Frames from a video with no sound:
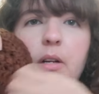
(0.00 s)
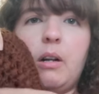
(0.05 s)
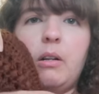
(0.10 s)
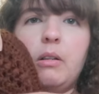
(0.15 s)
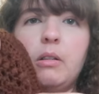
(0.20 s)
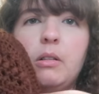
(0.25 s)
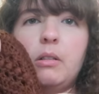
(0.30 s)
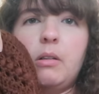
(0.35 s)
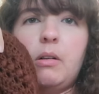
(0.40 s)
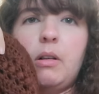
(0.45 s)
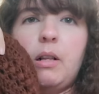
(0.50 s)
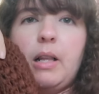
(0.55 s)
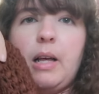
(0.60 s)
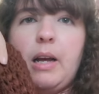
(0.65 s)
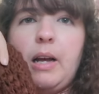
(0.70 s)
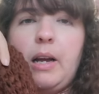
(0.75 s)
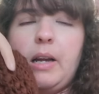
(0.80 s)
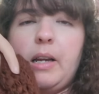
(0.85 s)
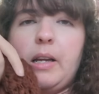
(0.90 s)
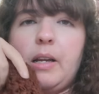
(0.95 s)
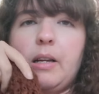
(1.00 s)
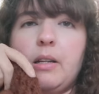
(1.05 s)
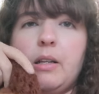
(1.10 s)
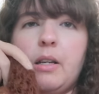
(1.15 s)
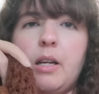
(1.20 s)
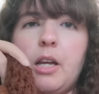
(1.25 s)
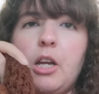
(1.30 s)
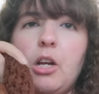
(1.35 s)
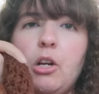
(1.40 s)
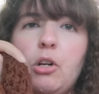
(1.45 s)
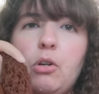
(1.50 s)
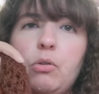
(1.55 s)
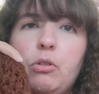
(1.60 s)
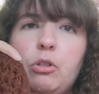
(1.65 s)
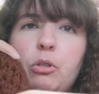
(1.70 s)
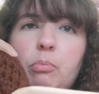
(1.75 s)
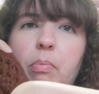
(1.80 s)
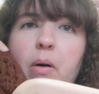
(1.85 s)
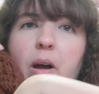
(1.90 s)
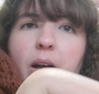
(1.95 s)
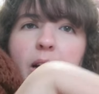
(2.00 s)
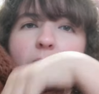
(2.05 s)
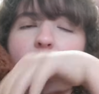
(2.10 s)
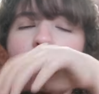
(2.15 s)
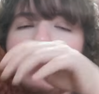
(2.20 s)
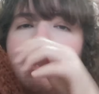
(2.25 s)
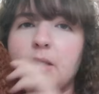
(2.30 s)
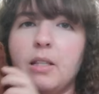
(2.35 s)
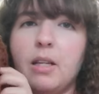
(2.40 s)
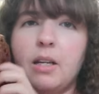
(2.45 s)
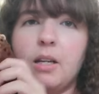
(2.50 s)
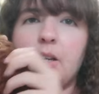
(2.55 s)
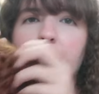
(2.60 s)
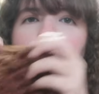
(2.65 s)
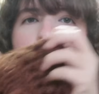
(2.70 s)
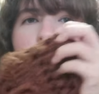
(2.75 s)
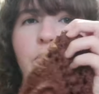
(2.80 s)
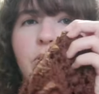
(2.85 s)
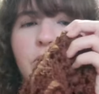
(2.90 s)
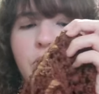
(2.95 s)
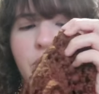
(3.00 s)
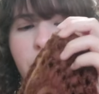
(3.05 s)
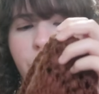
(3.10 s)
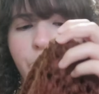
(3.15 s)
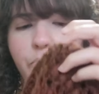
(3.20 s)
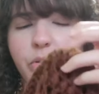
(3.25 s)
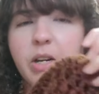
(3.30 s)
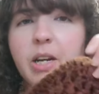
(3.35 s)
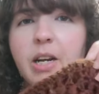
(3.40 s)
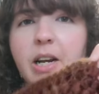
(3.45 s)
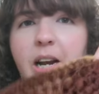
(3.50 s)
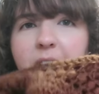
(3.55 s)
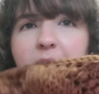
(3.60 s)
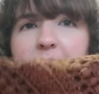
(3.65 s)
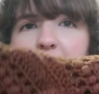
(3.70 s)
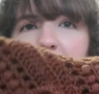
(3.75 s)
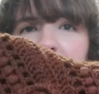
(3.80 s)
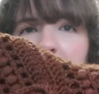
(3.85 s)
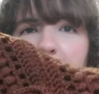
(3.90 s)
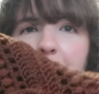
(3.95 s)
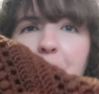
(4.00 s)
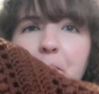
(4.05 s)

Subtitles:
also like includes pockets, which is pretty nice.